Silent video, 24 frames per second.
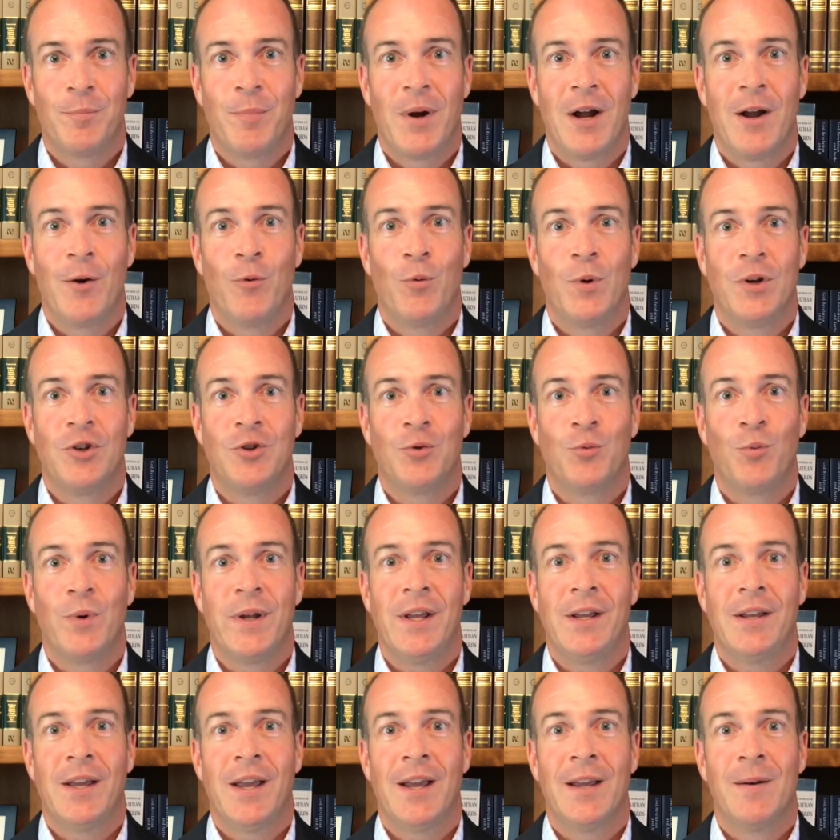by which we
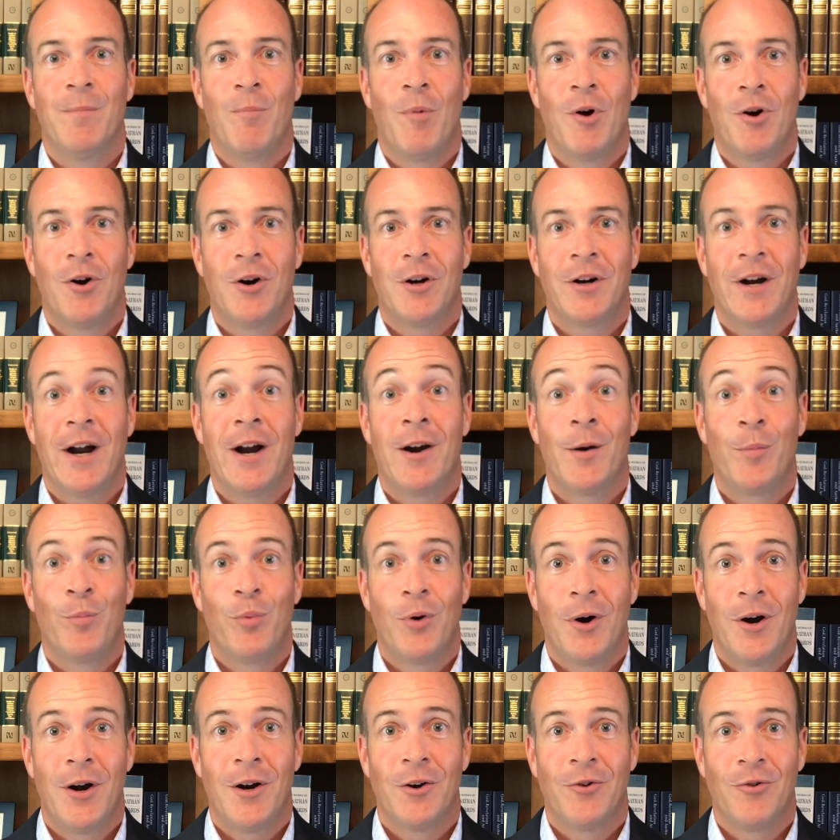can mark our
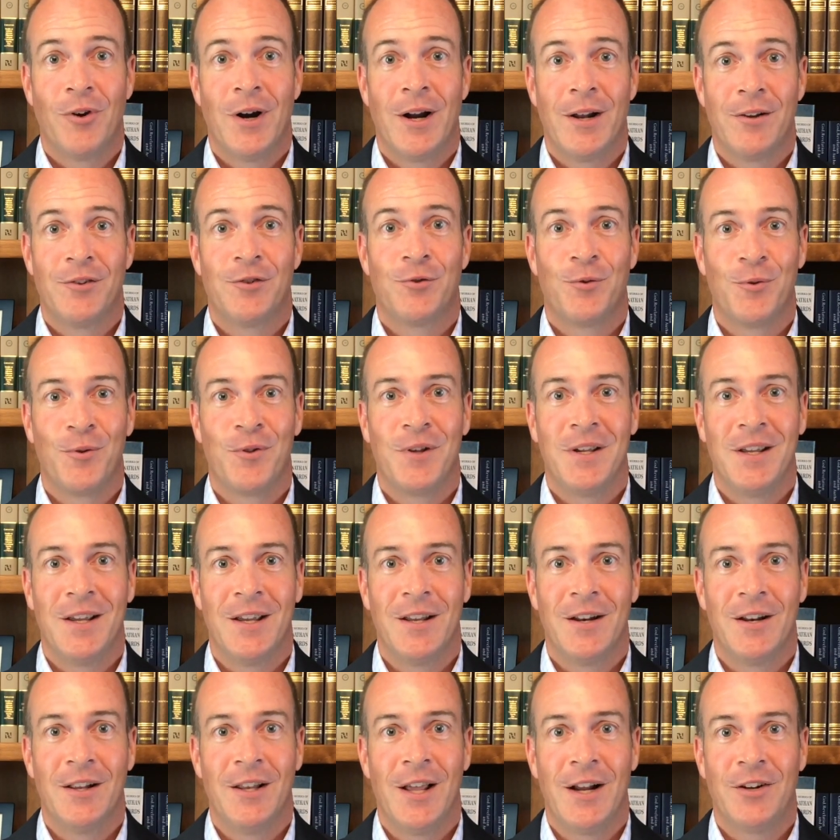progress through the
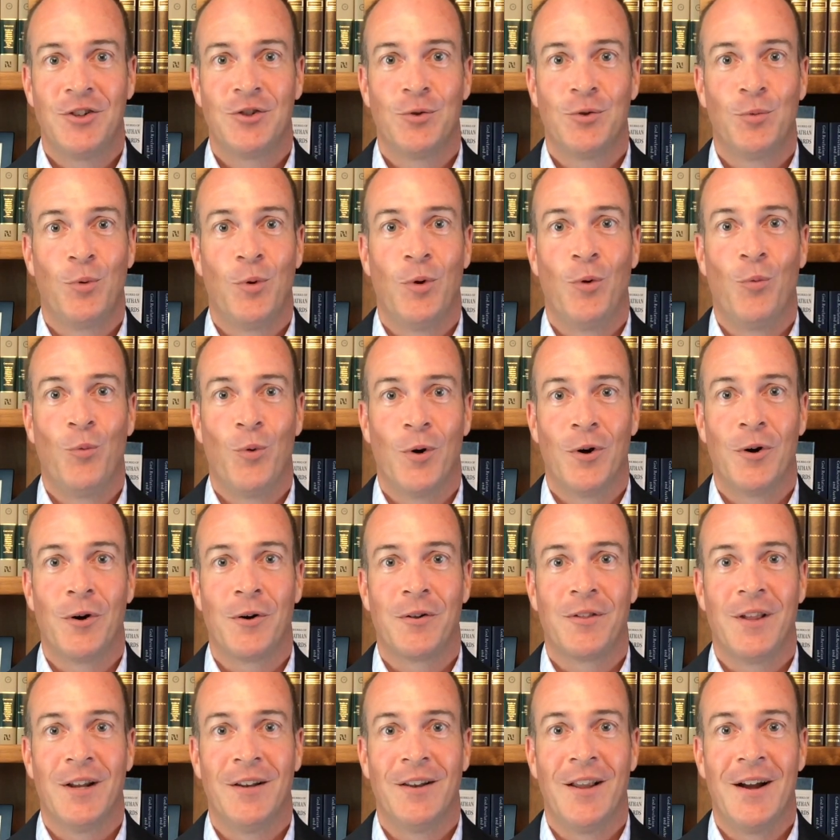intellectual work
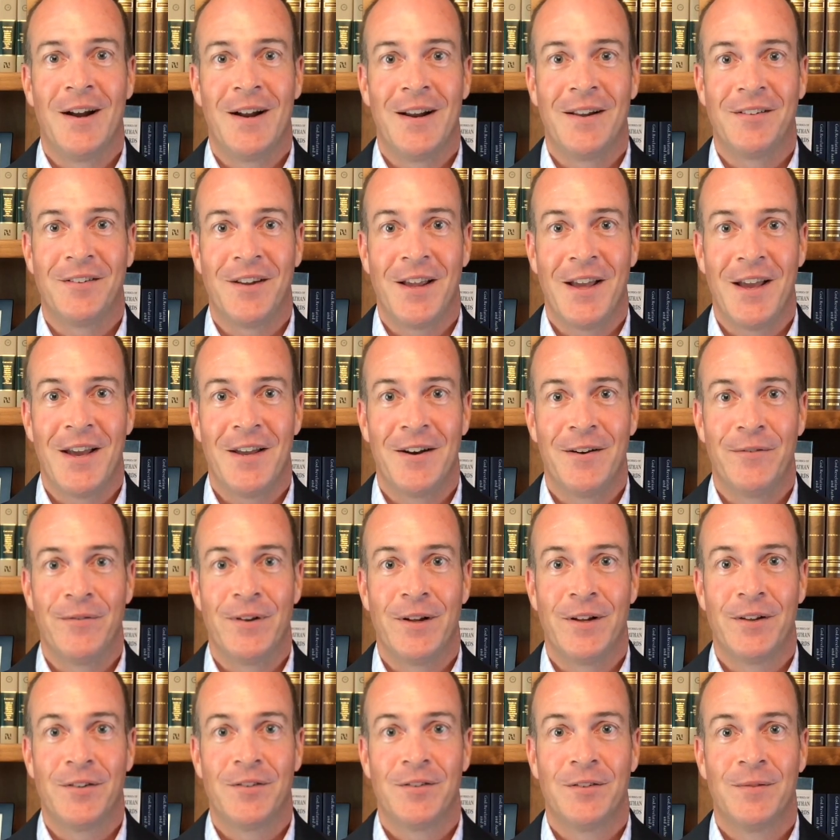that lies ahead of
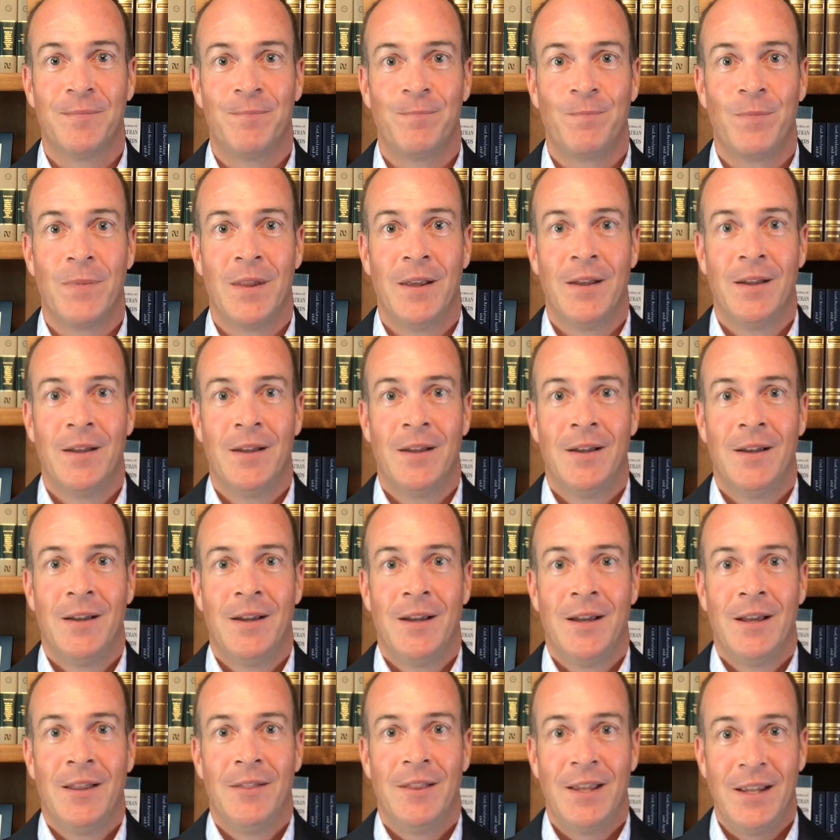us.
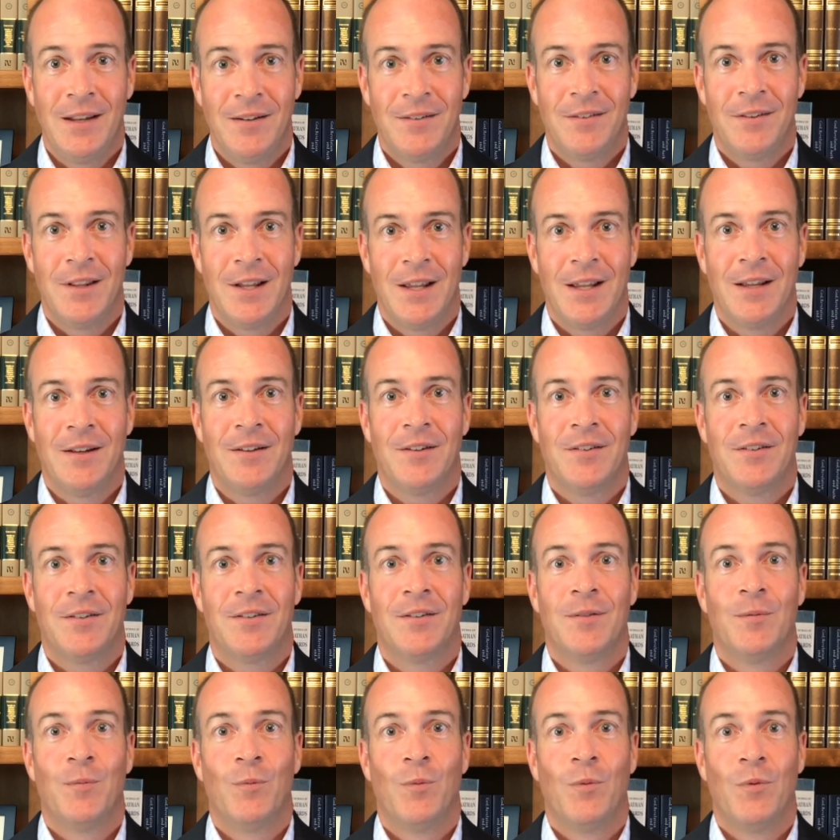These things,
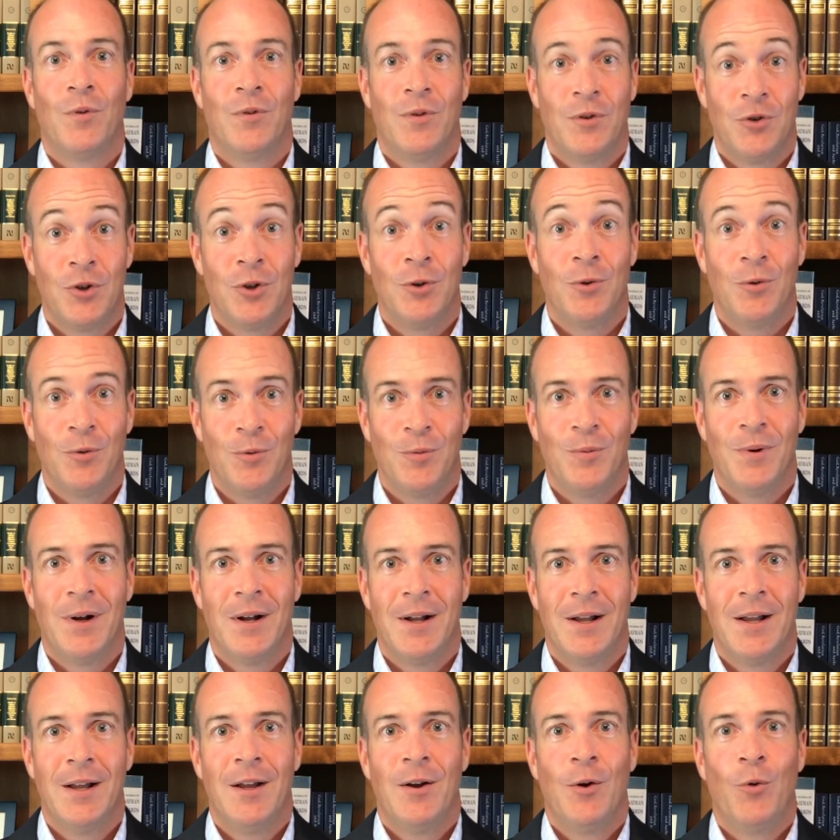too,
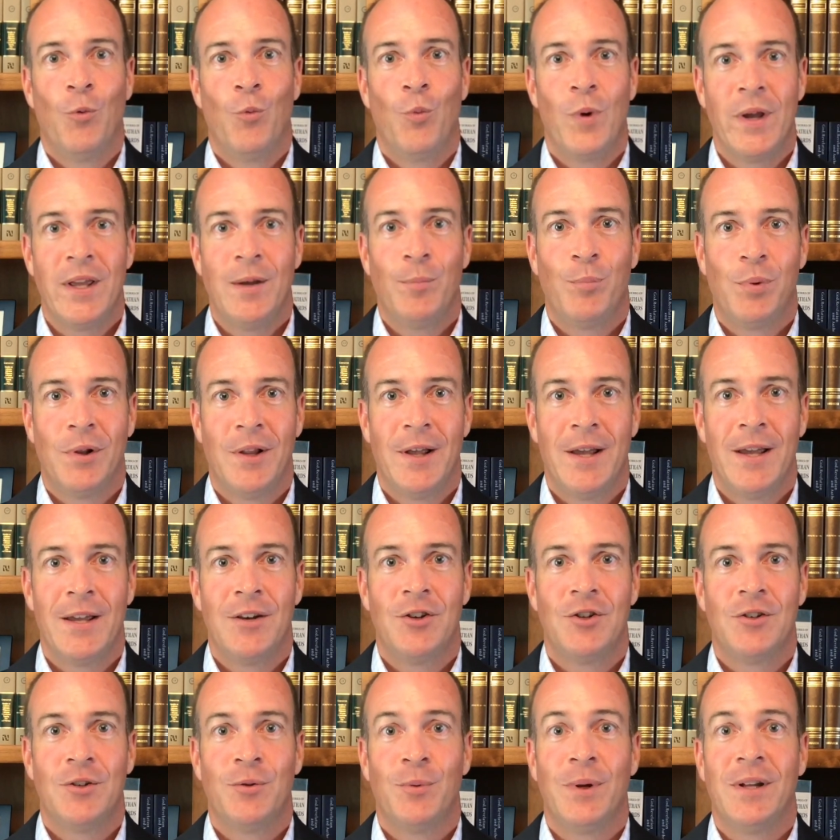we
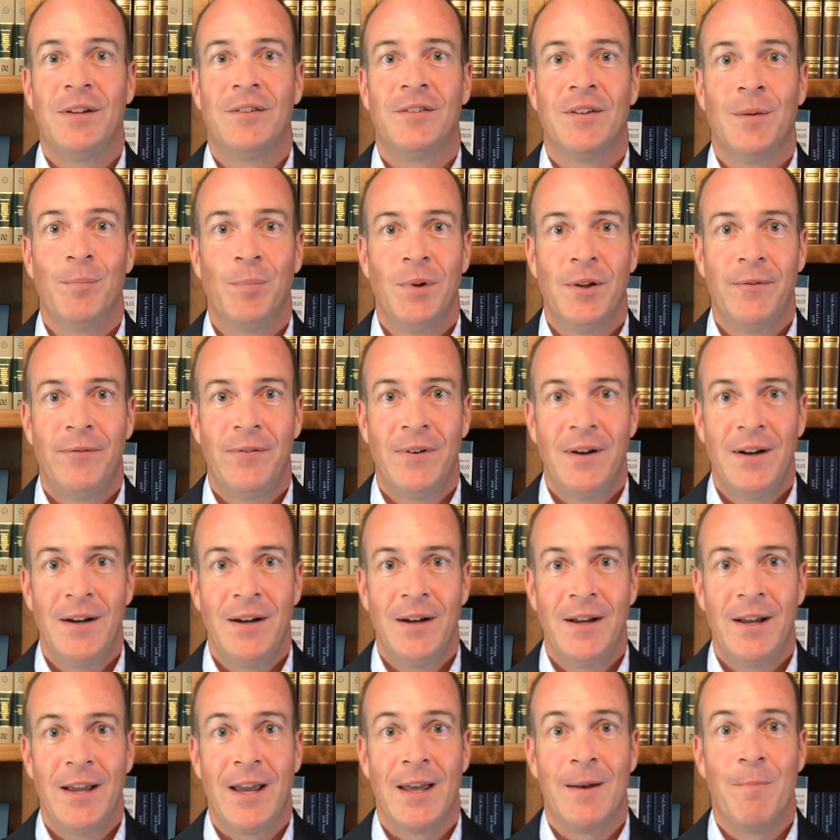pledge to
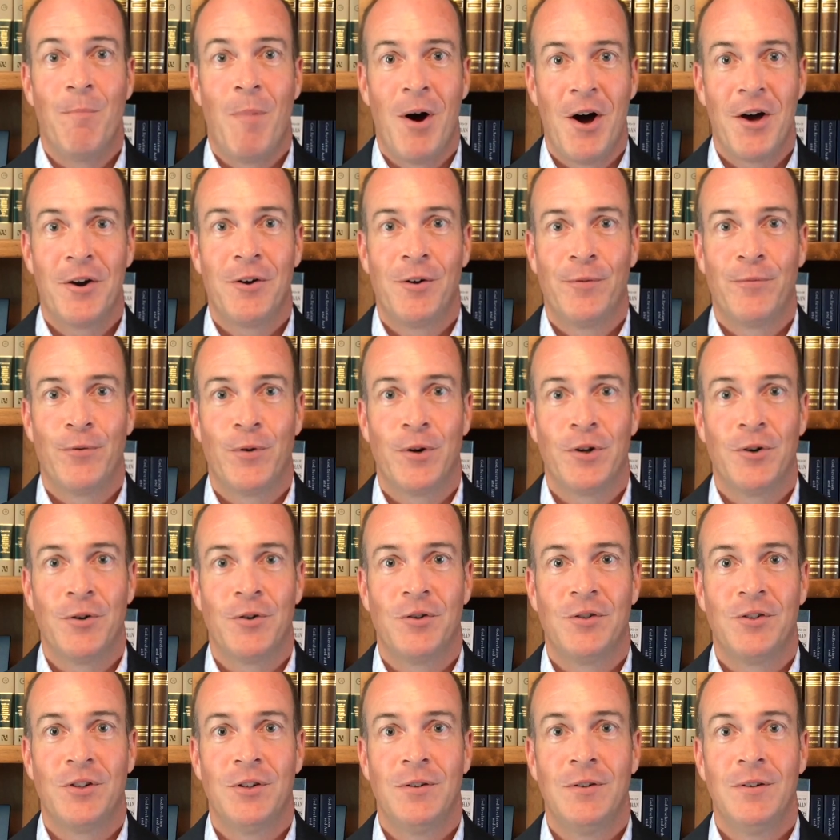exemplify and model for your
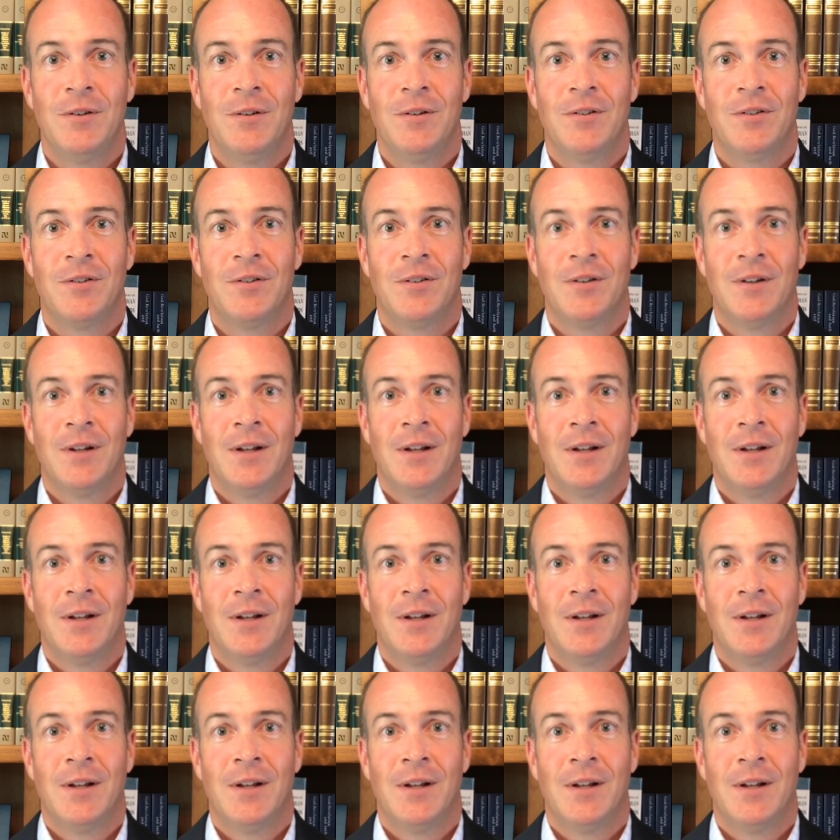students,